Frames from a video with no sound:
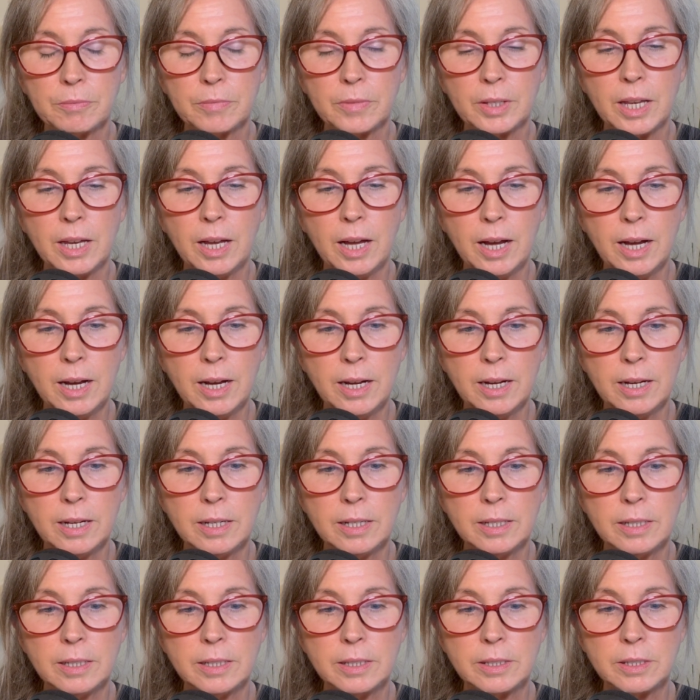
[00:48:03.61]

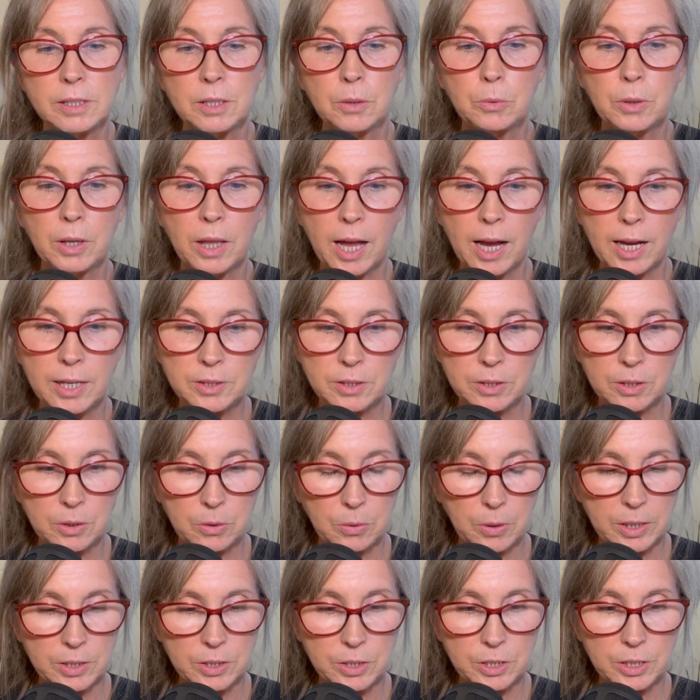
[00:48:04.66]
we'll ask the
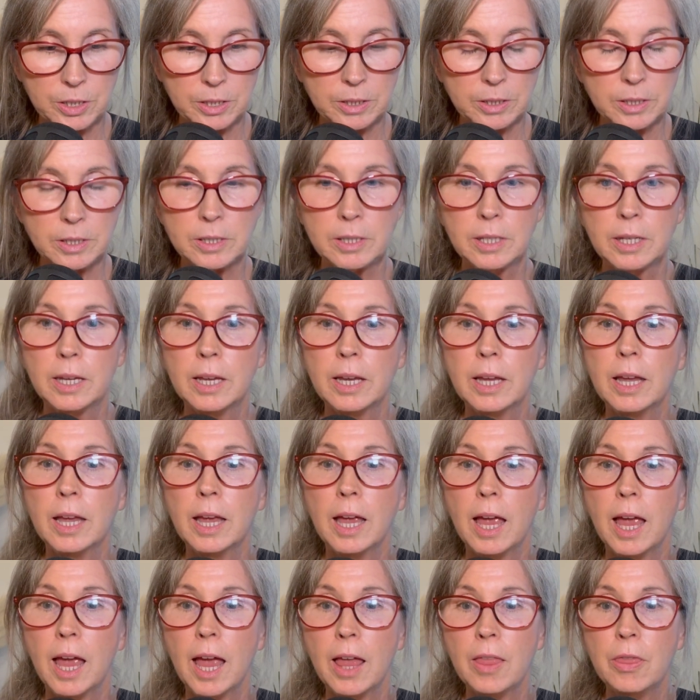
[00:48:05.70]
questions,
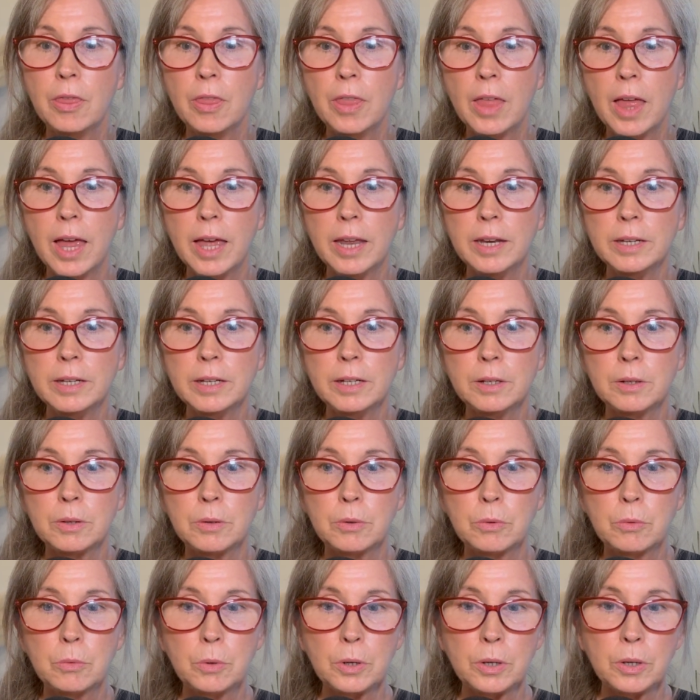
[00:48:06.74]
and then
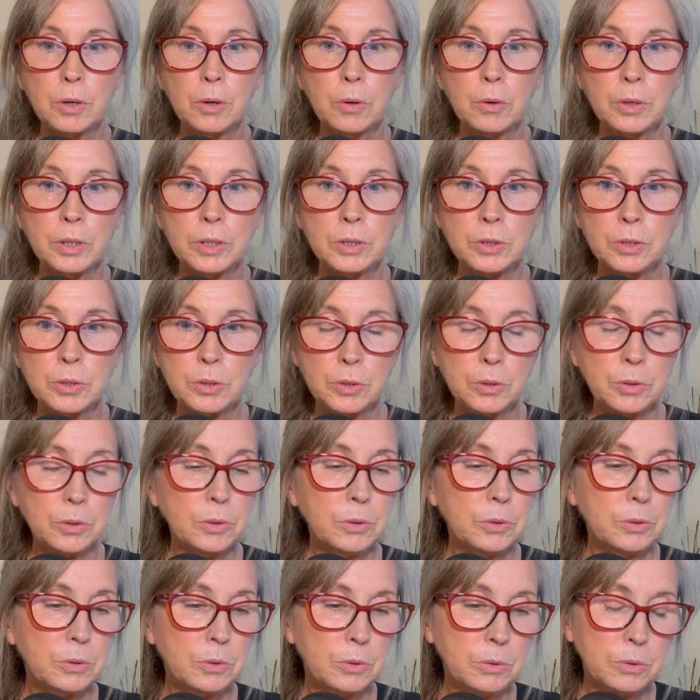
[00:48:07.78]
we're going
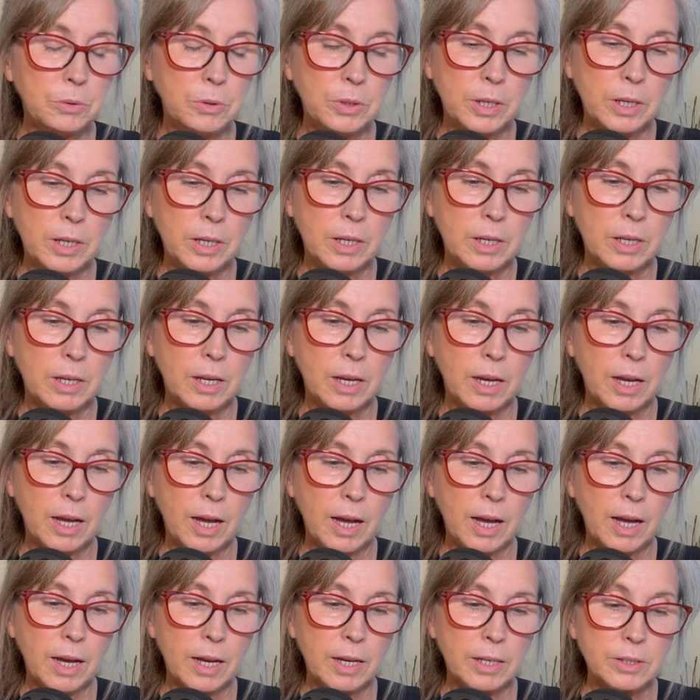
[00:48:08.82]
to
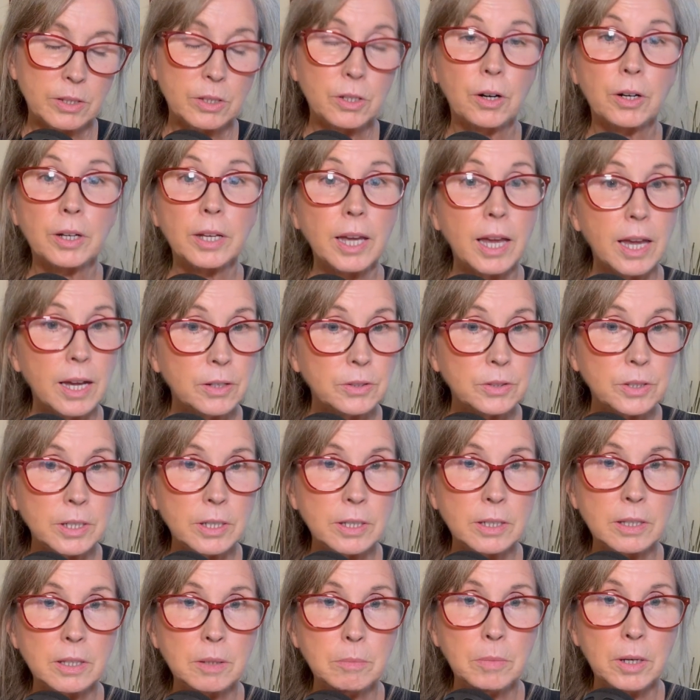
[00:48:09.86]
start counting
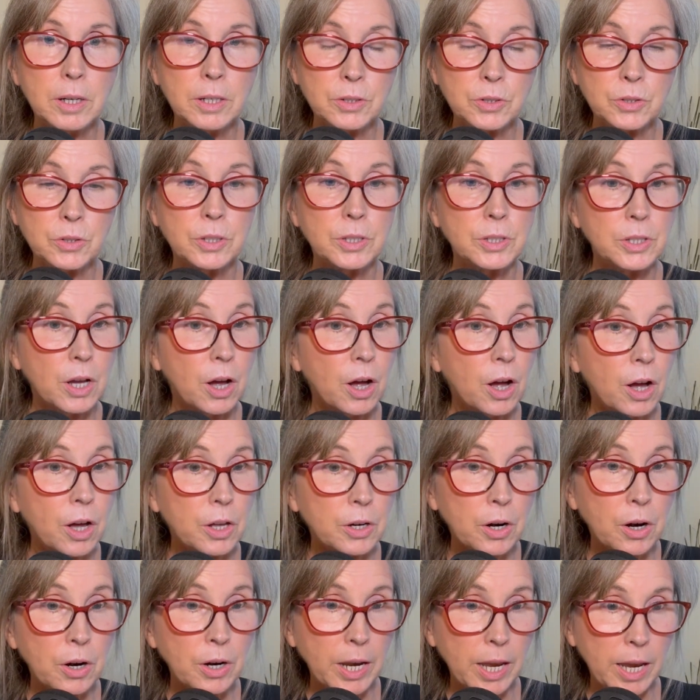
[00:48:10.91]
the mantras on
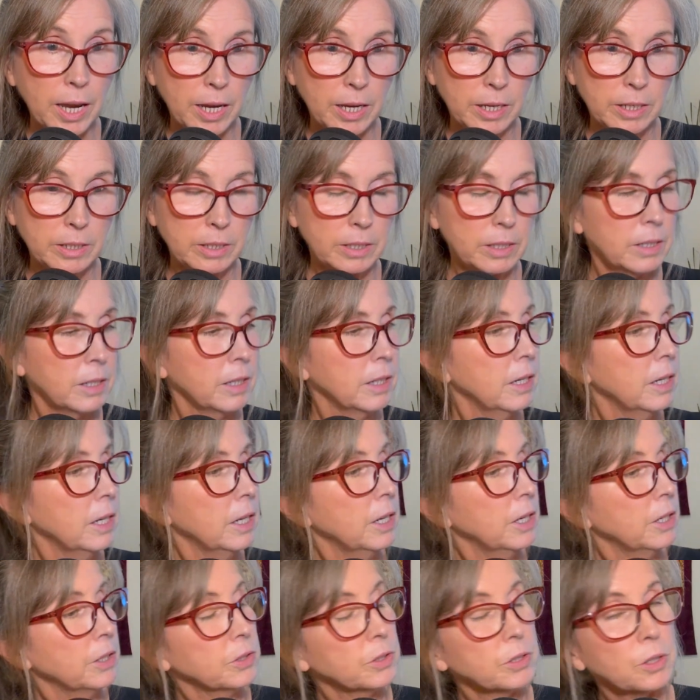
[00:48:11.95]
our hand.
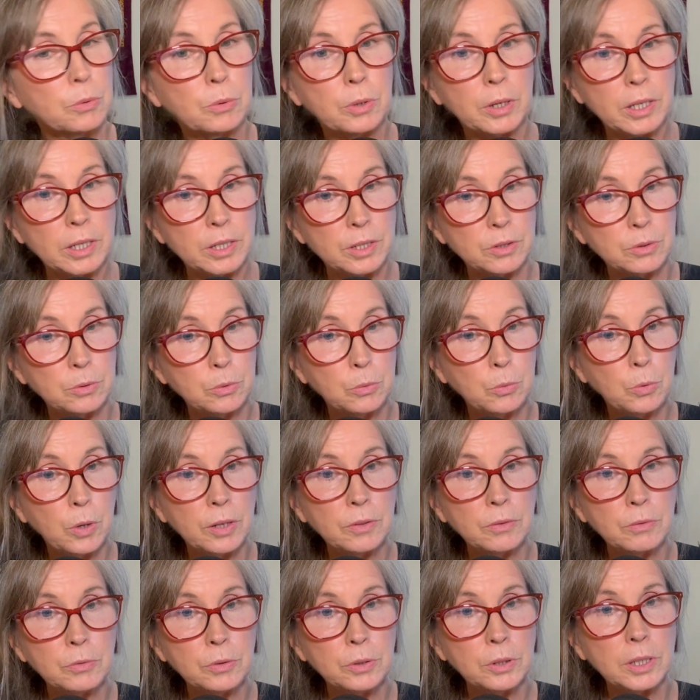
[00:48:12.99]
So we're going to do one
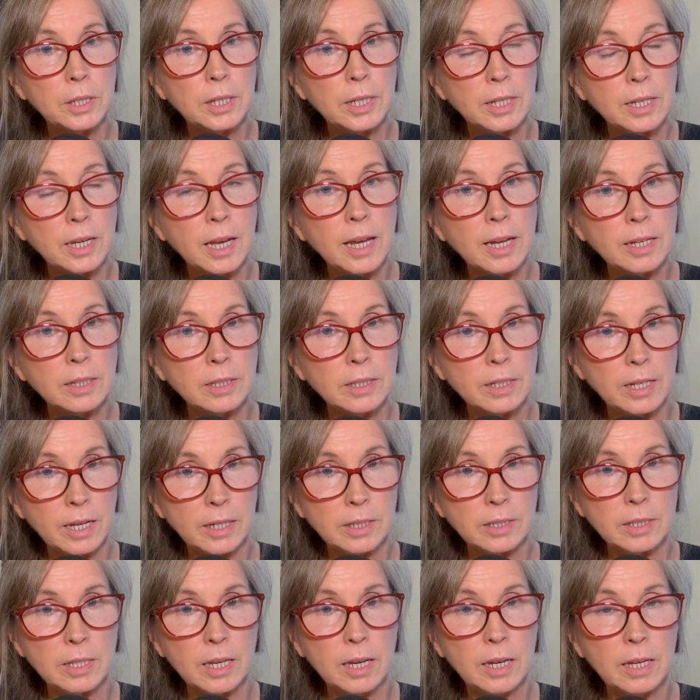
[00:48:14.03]
full inhale and
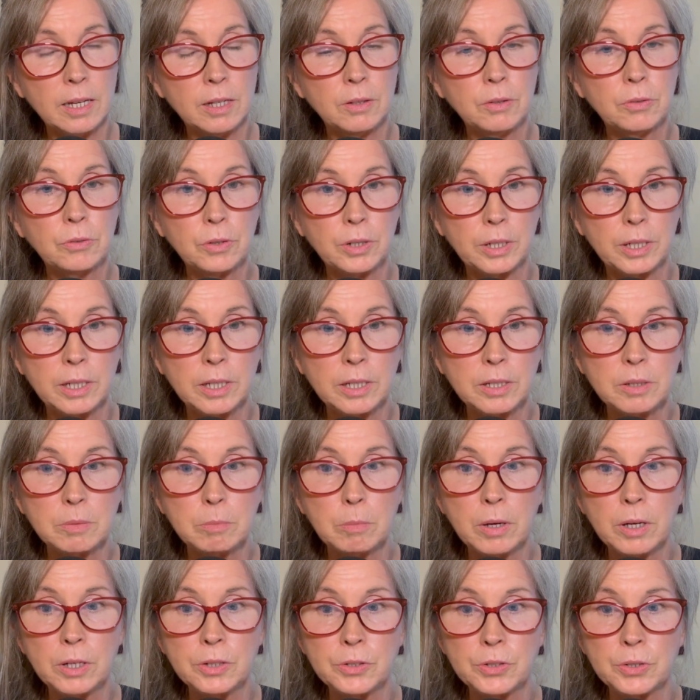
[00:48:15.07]
exhale for each
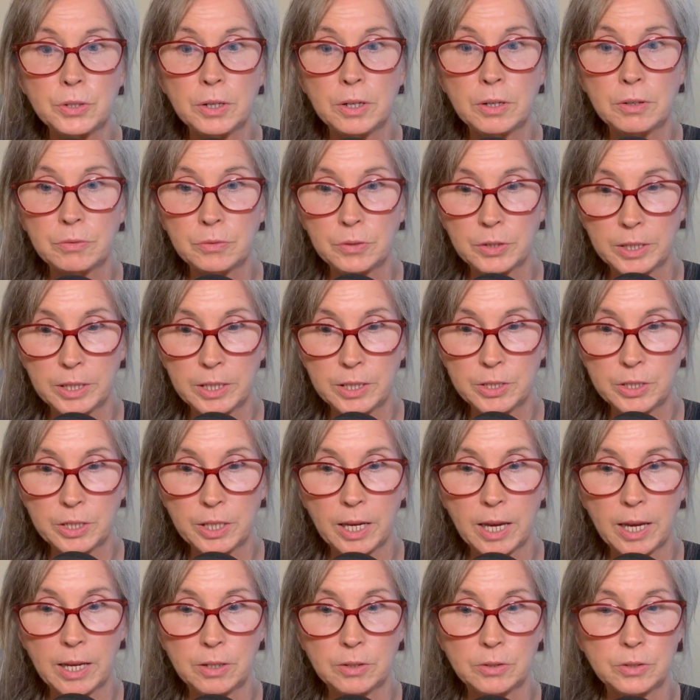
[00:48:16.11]
mantra, for each
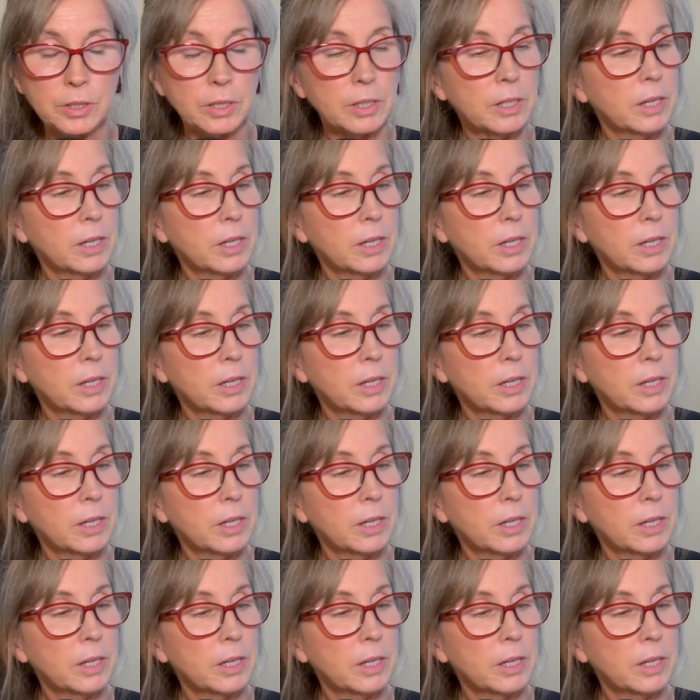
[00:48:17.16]
count.